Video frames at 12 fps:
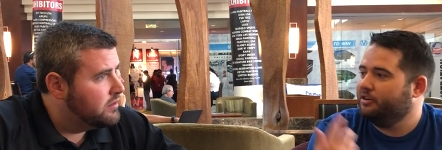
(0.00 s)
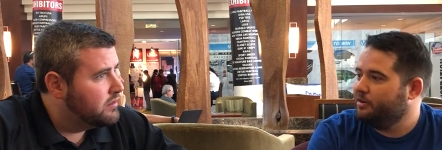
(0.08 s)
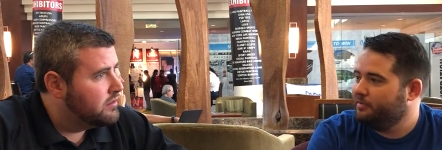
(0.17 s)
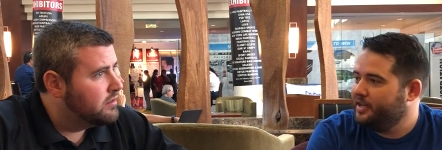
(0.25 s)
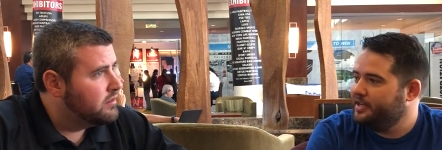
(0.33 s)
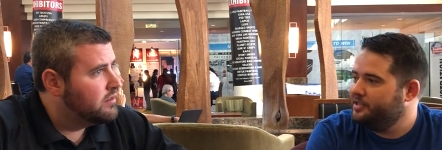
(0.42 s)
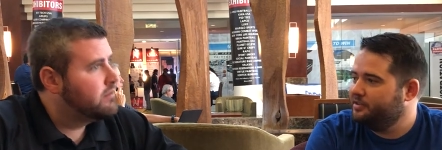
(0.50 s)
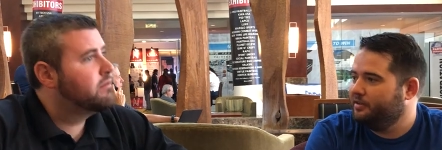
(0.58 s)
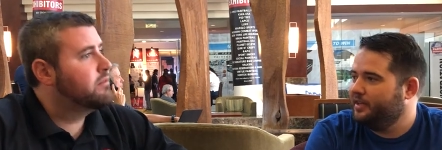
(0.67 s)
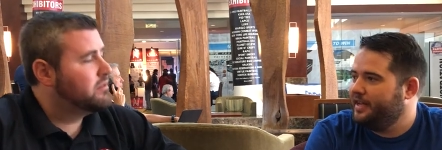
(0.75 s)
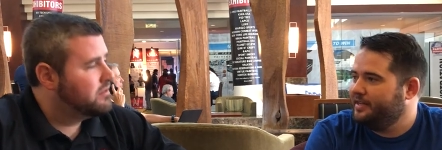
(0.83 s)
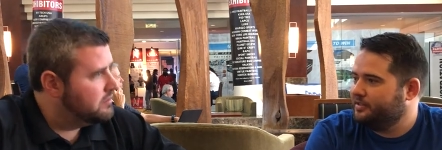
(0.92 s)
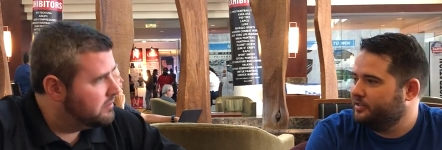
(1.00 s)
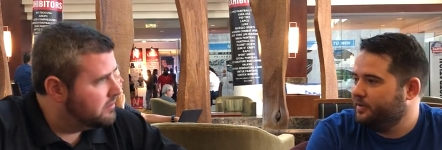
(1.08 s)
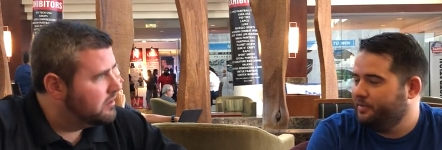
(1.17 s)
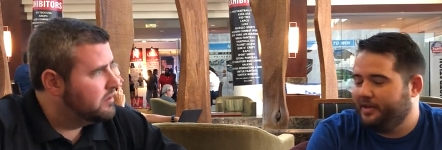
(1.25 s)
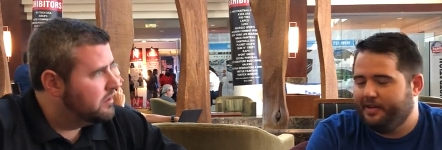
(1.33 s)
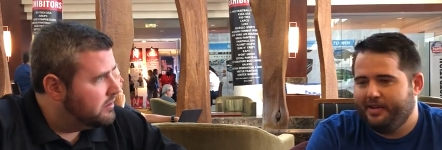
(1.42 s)
Speaker 1: tournaments, doing all that. So
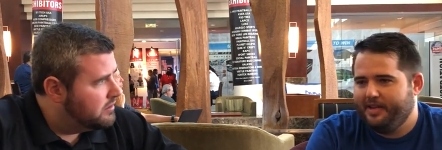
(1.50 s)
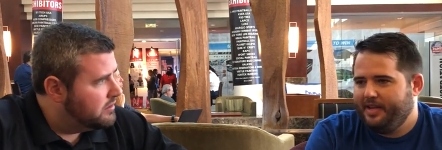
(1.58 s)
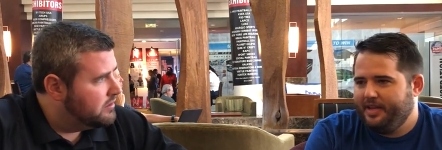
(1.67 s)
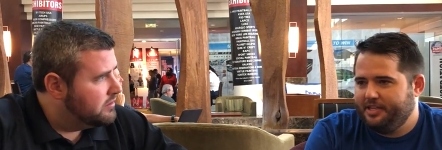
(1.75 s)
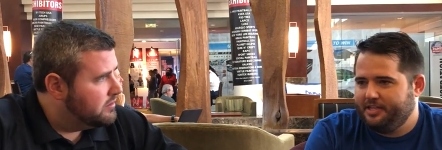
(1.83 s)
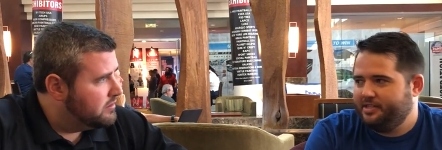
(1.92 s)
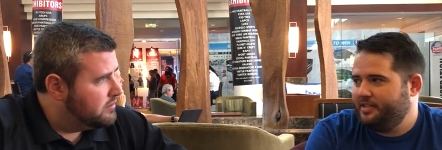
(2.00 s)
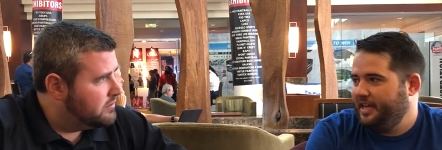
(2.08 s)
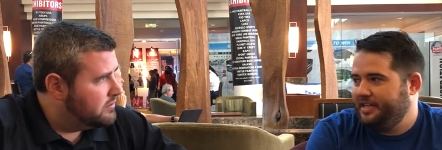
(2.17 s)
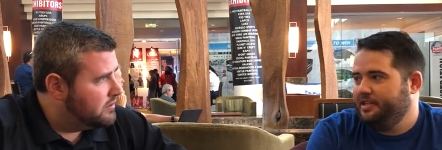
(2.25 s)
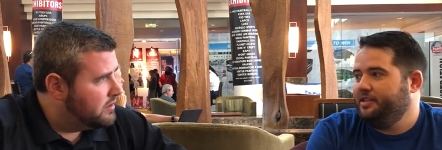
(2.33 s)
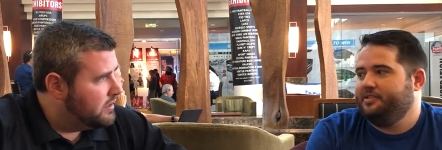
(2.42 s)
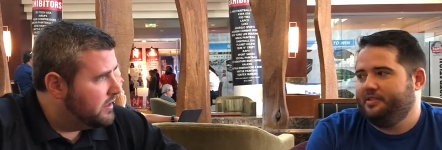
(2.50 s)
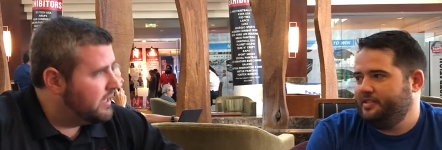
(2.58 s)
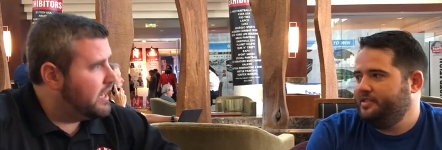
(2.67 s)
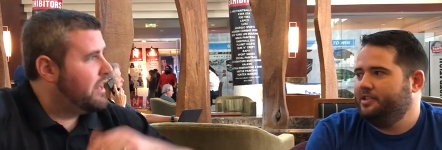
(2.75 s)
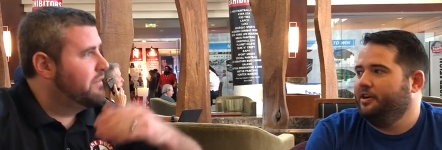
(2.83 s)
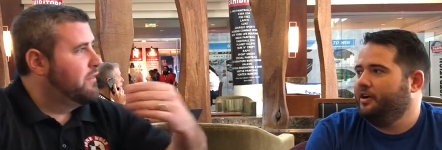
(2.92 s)
I mean, just it did
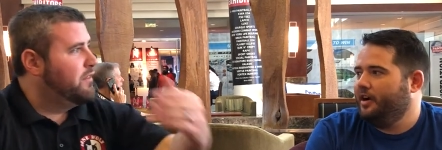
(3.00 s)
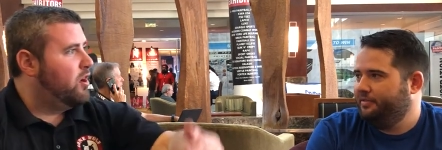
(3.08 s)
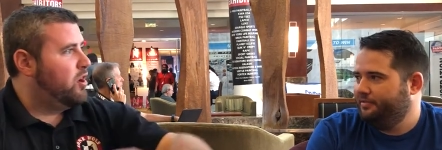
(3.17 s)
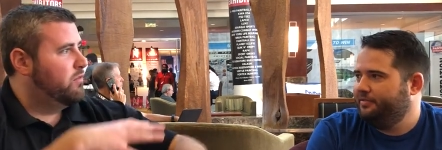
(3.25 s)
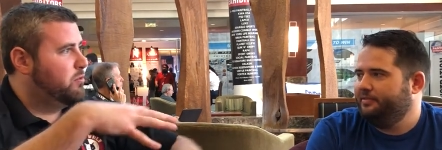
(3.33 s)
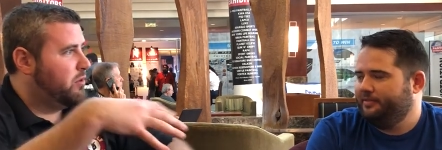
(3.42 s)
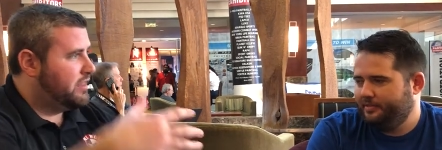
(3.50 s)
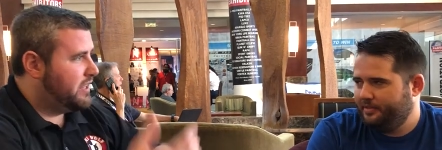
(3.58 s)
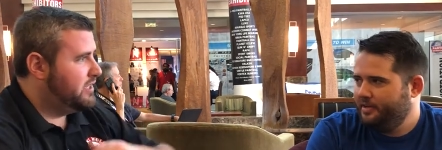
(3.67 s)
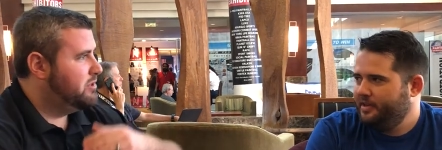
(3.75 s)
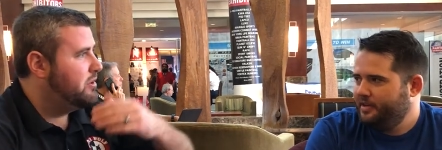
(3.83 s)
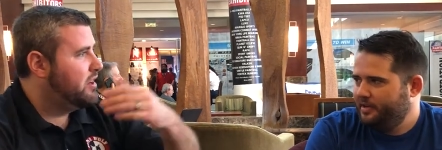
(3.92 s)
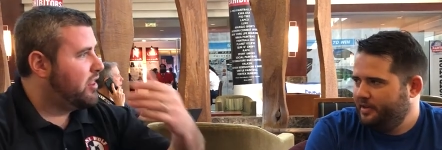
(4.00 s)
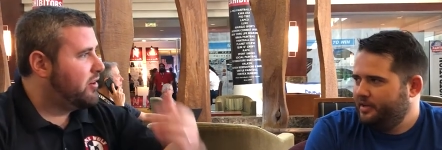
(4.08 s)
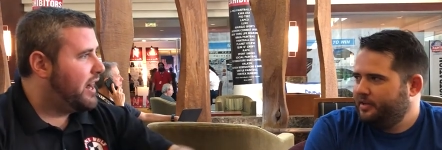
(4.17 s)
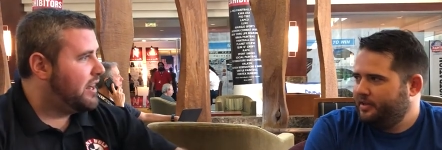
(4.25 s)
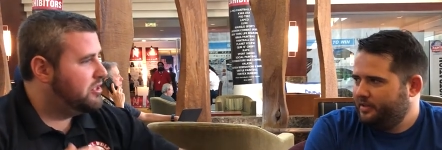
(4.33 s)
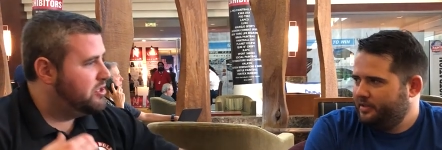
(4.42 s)
Speaker 2: kind of evolved one thing to
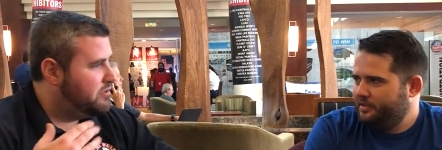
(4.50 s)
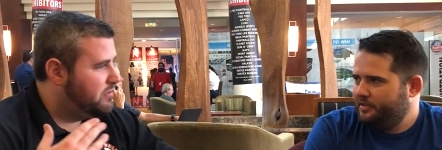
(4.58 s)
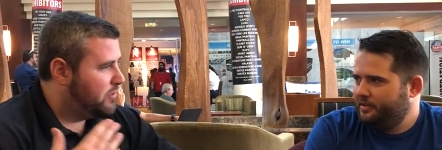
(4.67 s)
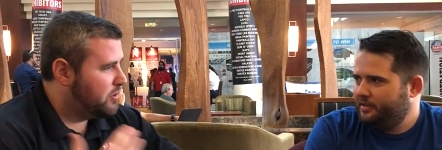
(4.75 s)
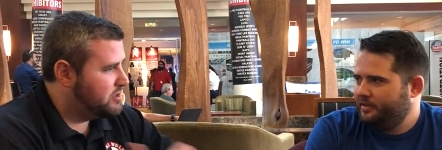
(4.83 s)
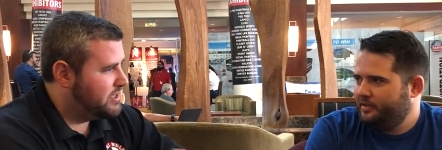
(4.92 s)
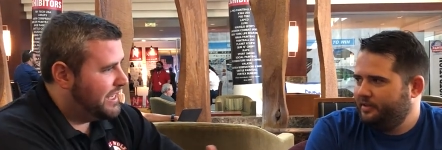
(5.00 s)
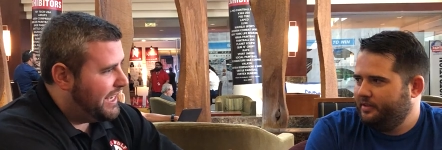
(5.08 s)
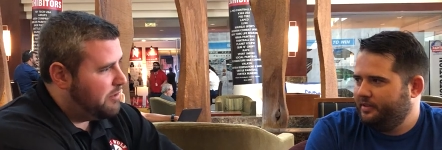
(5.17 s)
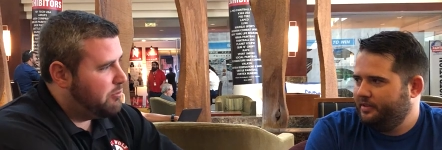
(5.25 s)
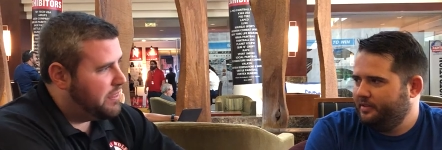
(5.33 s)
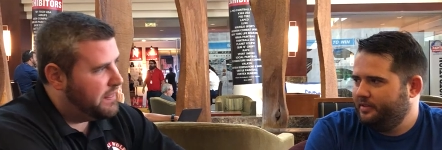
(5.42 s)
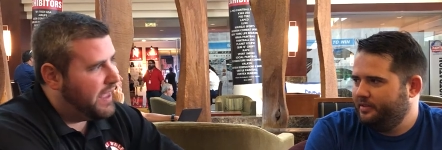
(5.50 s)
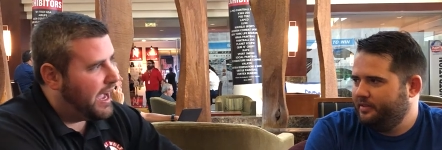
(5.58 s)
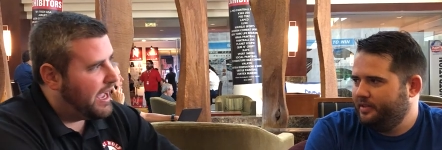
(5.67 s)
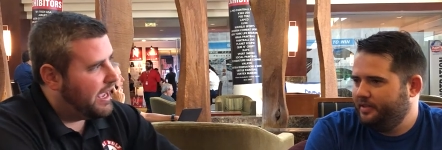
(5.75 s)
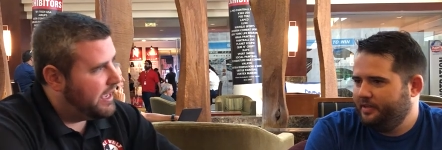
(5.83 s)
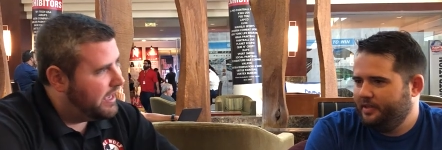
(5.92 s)
another. How did you first get with
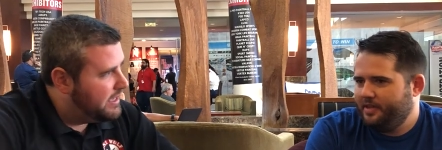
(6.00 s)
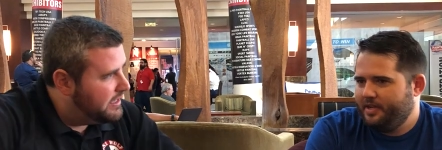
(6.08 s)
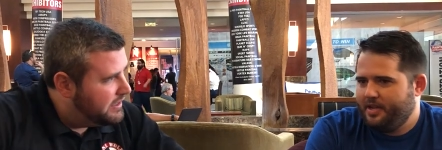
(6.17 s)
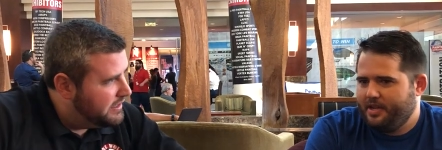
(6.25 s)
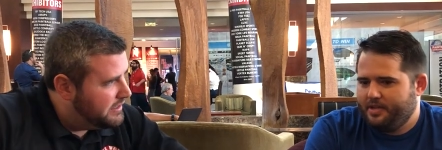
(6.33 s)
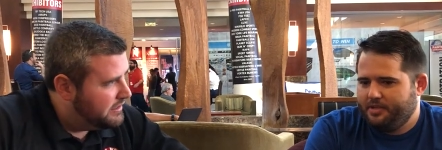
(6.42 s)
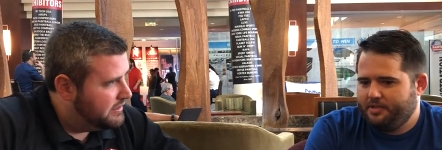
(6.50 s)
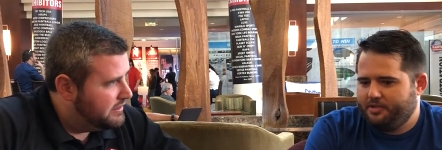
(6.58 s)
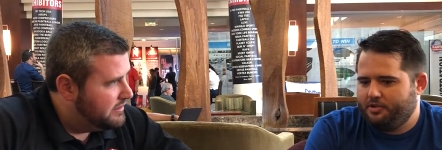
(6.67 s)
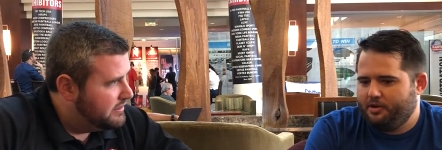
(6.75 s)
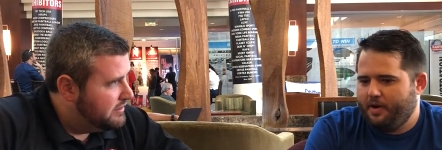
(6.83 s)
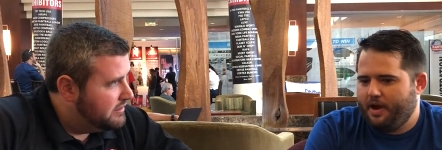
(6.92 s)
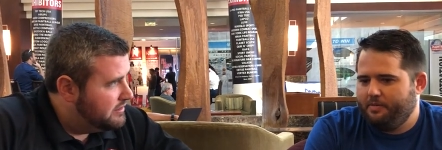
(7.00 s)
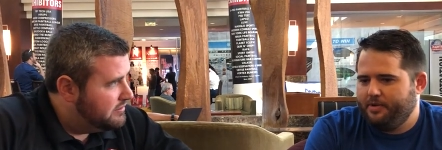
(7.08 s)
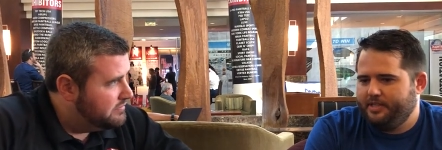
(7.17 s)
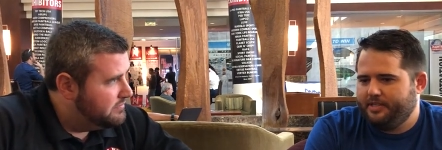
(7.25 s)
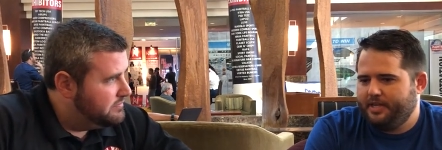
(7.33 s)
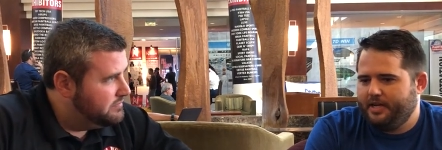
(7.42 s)
Dye?
Speaker 1: So I
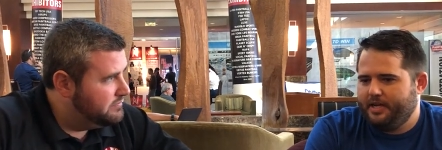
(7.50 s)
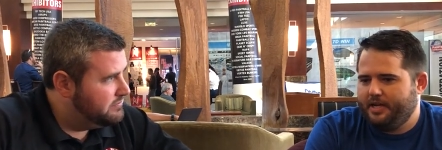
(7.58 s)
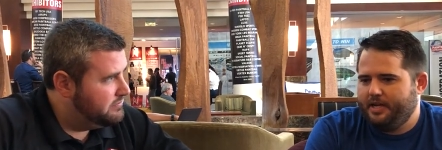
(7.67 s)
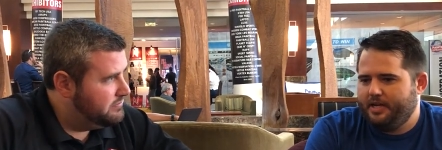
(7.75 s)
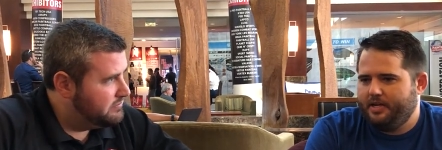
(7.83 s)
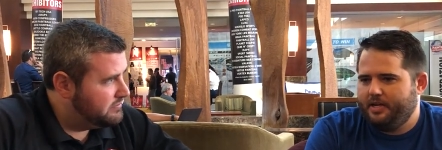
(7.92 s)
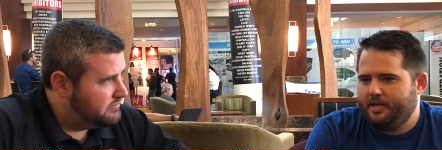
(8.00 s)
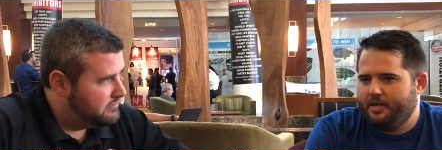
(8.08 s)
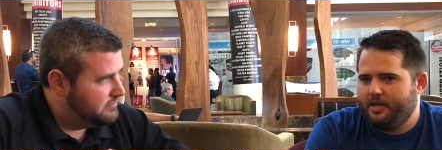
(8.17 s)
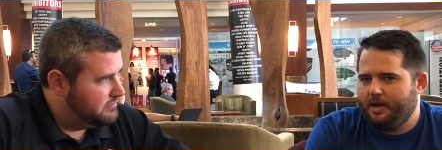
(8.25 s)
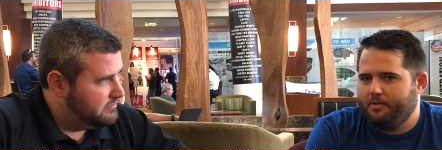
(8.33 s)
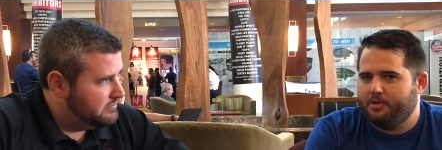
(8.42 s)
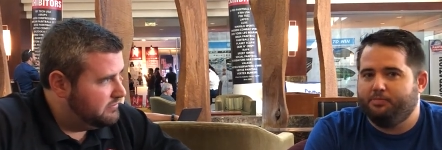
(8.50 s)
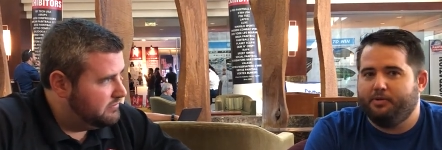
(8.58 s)
was uh, I was